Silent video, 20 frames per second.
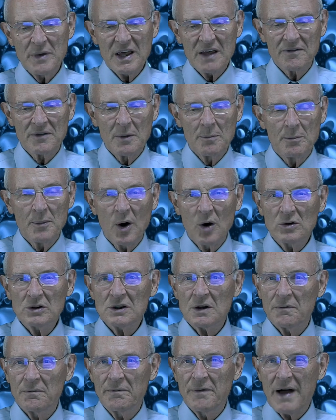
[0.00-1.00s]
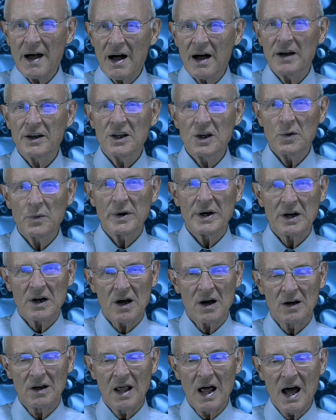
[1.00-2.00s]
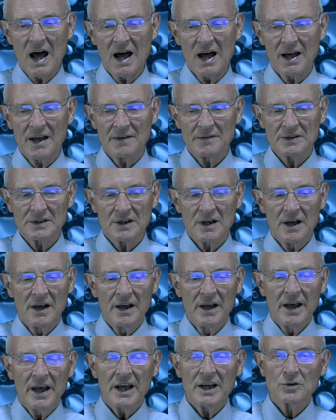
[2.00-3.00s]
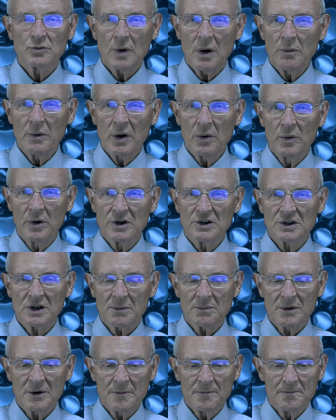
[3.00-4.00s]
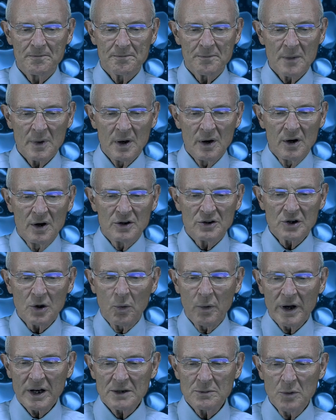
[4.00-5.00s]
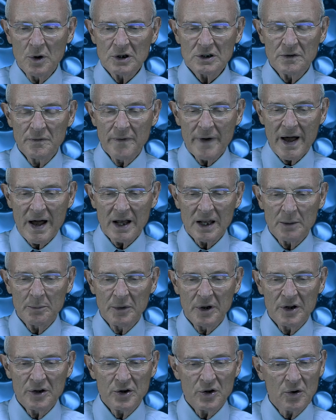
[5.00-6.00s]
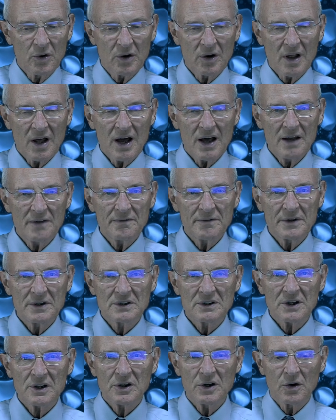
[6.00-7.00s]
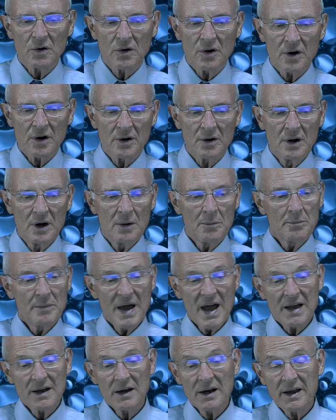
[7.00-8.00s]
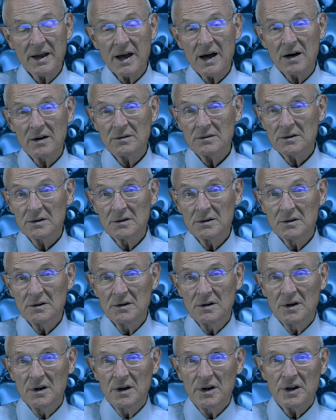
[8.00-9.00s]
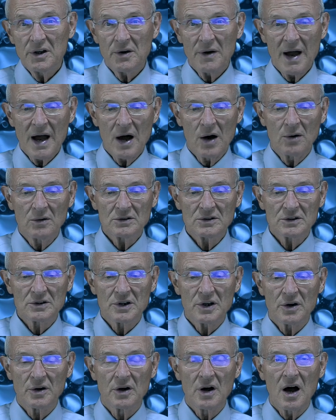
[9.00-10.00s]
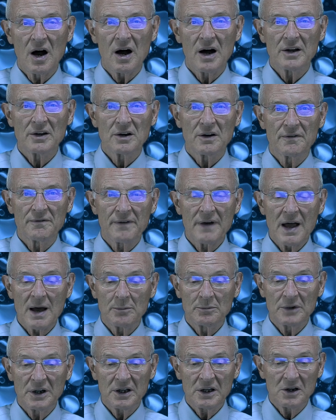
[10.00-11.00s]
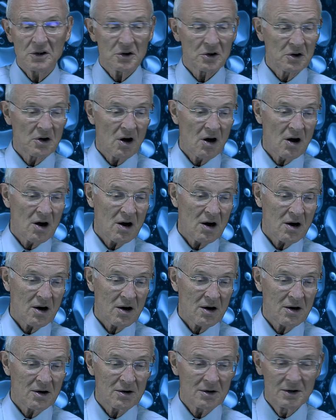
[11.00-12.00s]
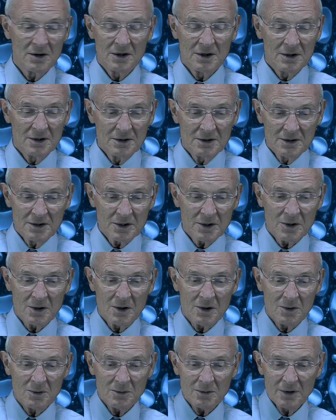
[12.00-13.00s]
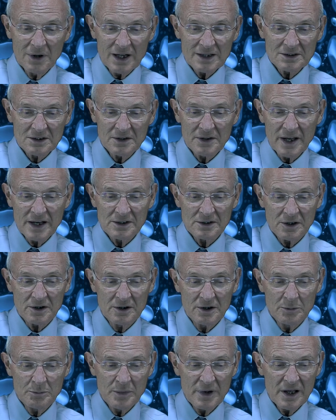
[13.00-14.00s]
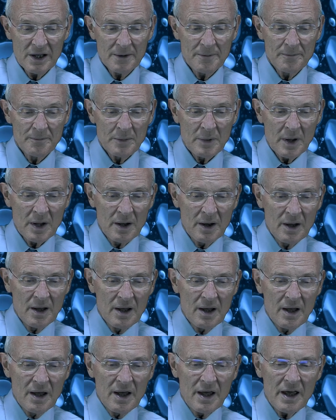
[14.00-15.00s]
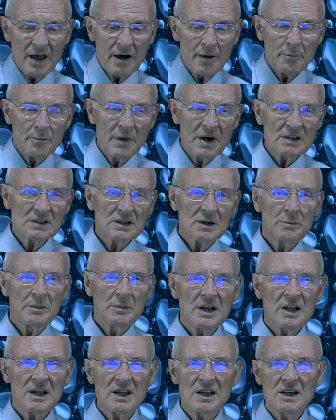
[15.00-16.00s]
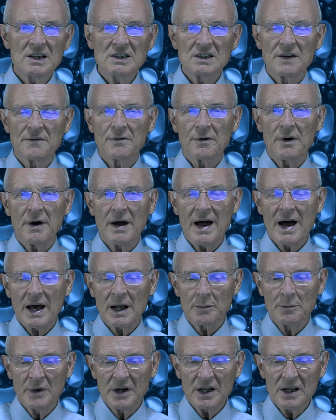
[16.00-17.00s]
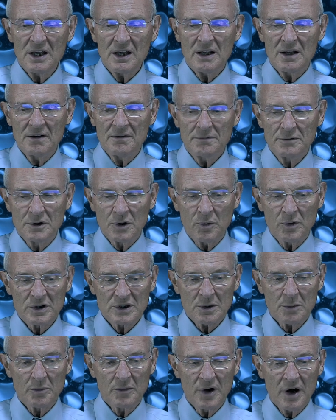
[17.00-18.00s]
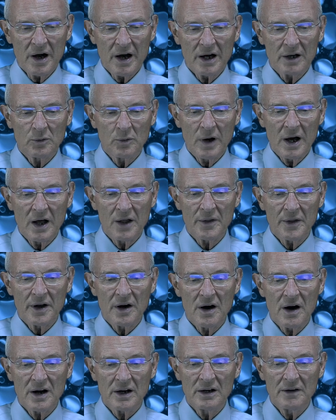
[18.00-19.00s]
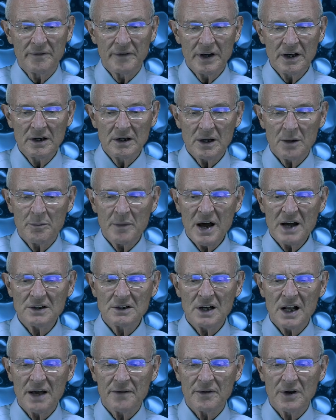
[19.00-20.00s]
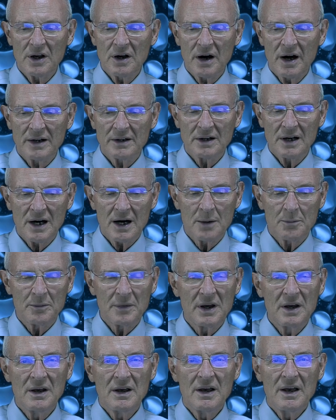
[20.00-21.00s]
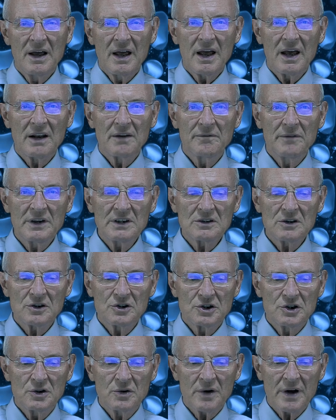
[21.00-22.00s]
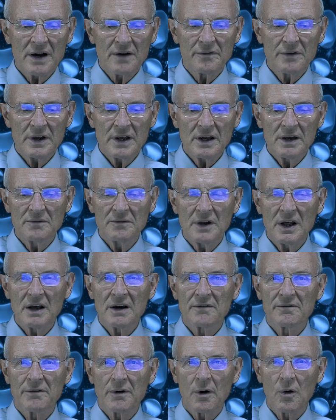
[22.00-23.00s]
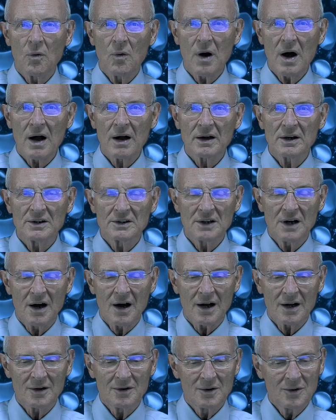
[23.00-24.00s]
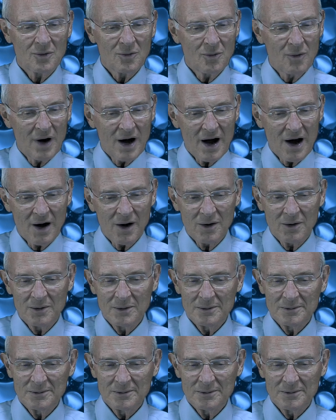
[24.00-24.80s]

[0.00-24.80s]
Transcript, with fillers: of the most value in our lives is what we worship. So, what is most valuable in your life? Is it your bank account, your house, your God, your family, your car? You know, lots of things it could be. It must have easy for Adam and Eve to worship God while in the Garden of Eden. Imagine having God come and visit you every evening for a walk and talk. Wow.